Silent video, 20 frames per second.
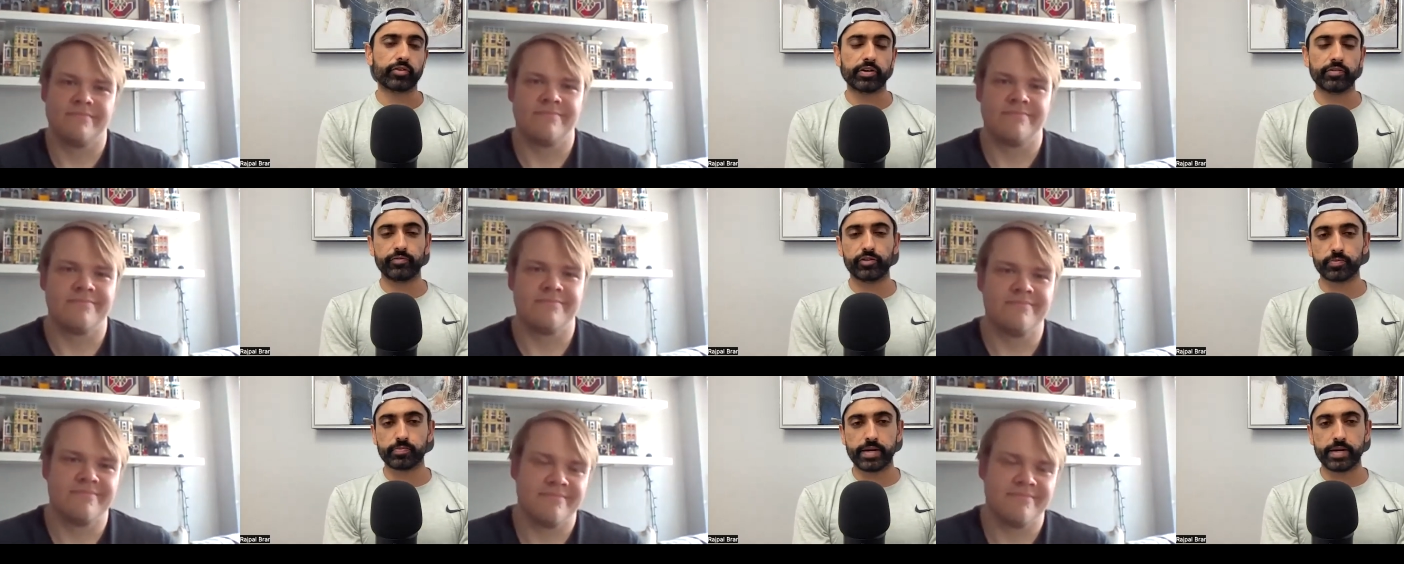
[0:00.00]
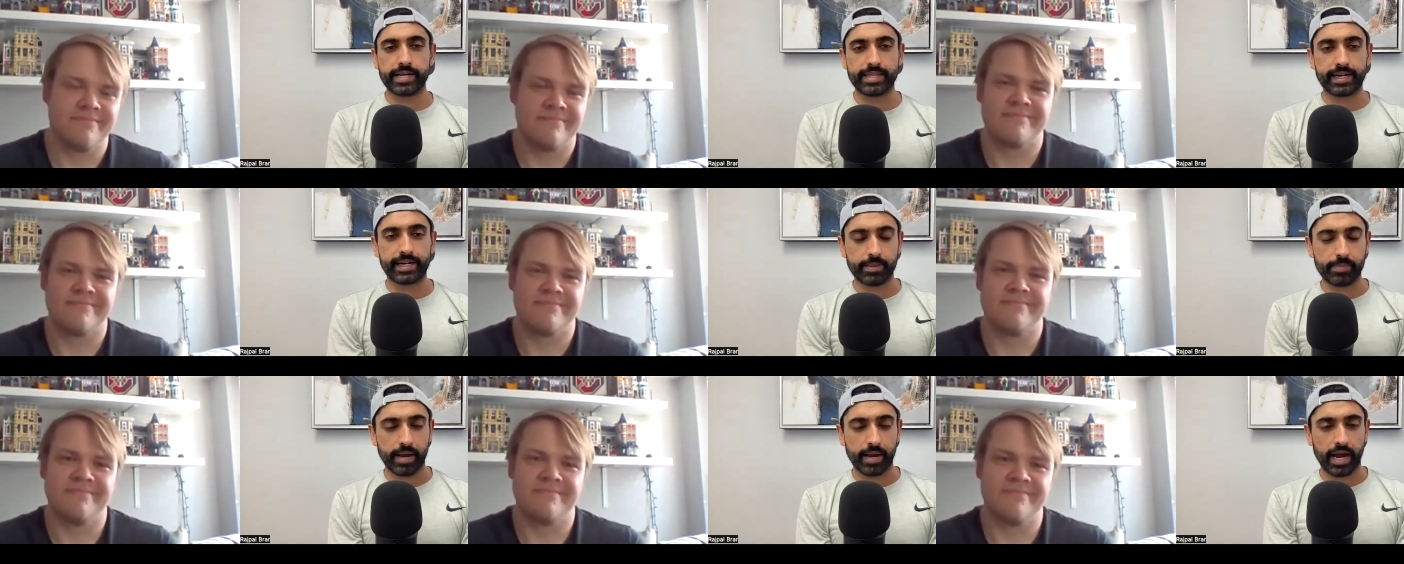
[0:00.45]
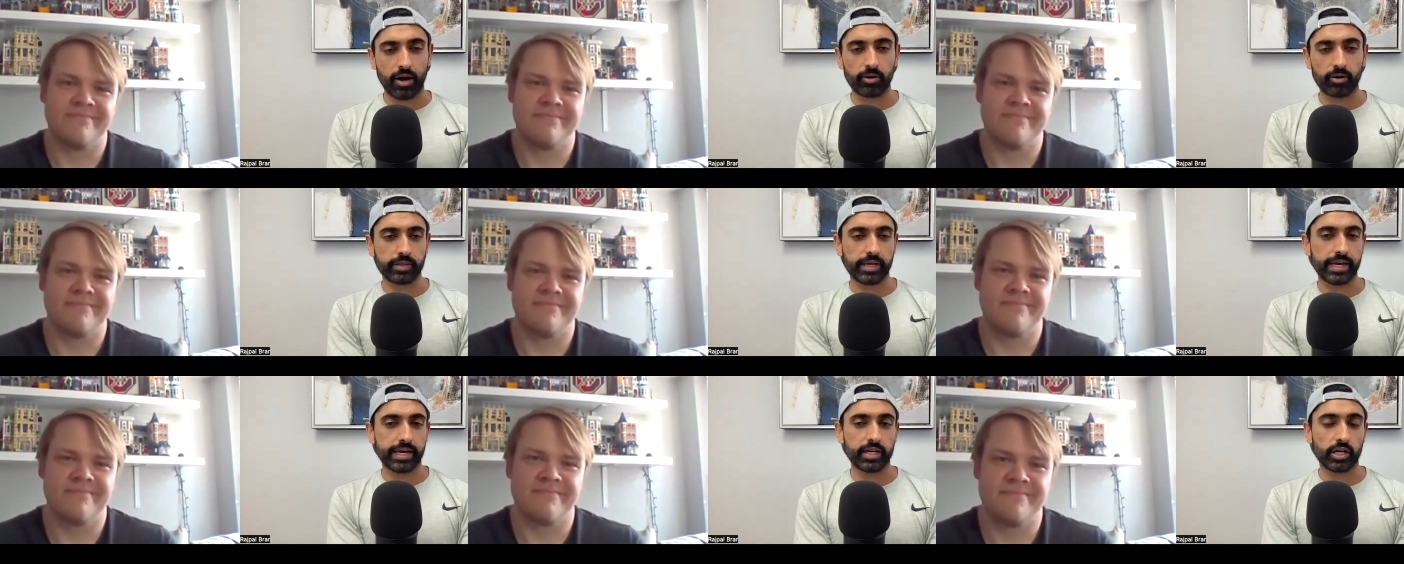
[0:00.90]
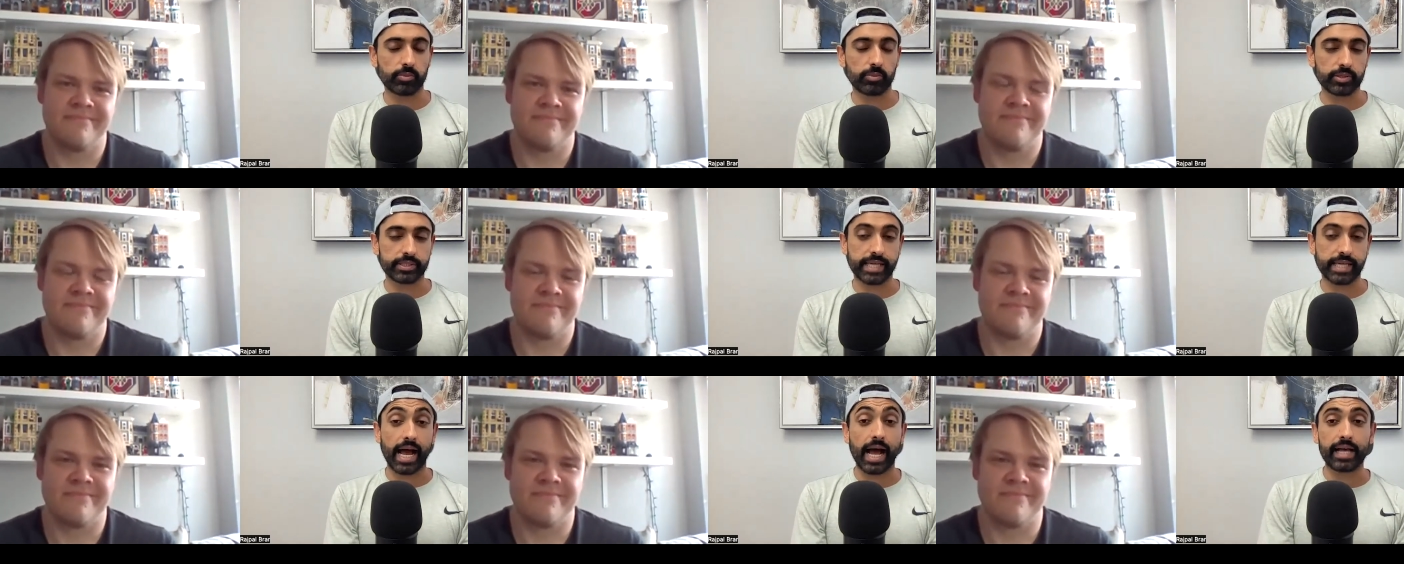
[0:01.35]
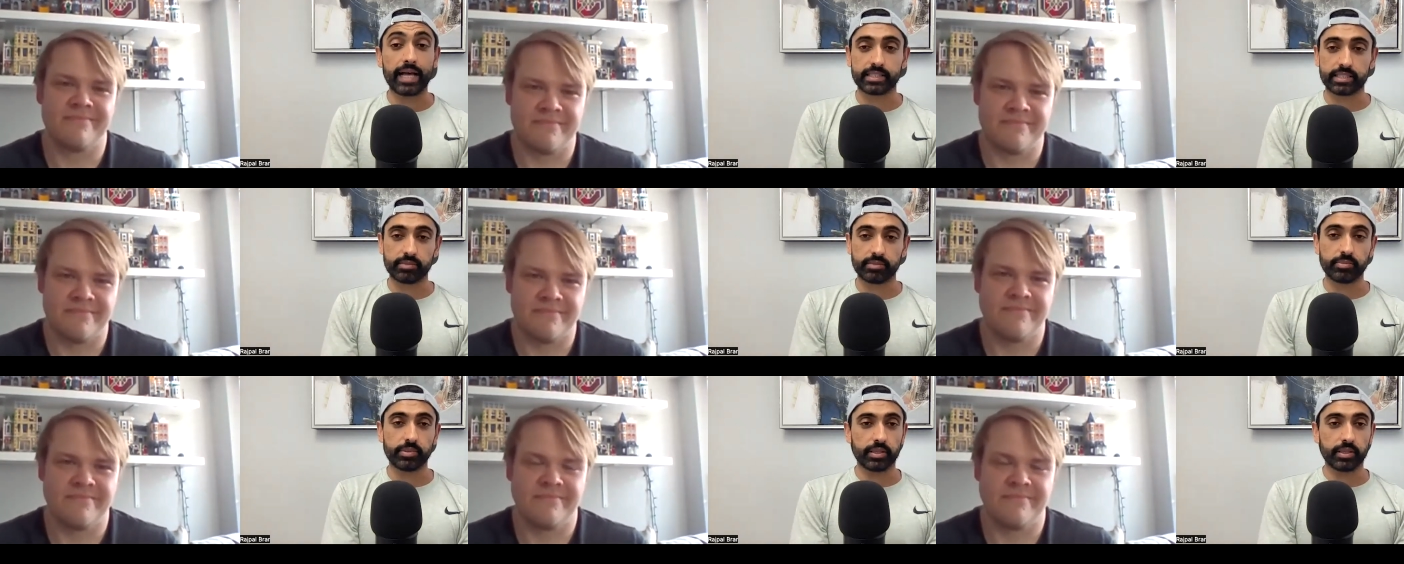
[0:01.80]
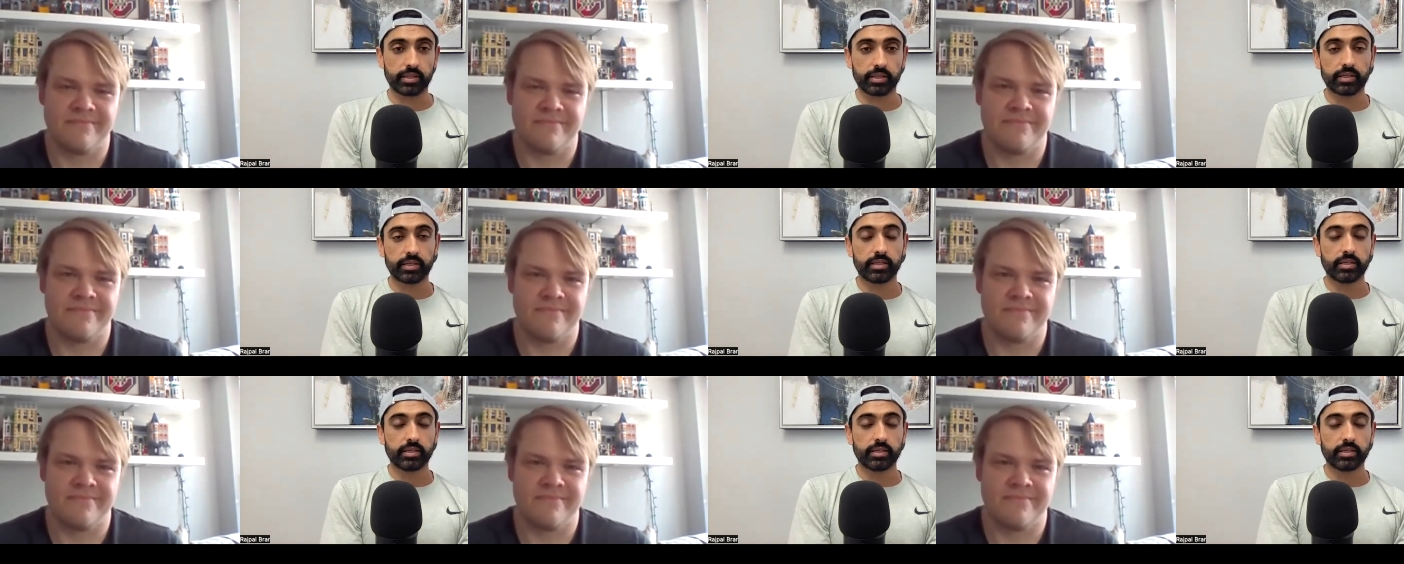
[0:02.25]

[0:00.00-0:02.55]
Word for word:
Speaker 1: if you're spending that type of outlay, it almost has to be.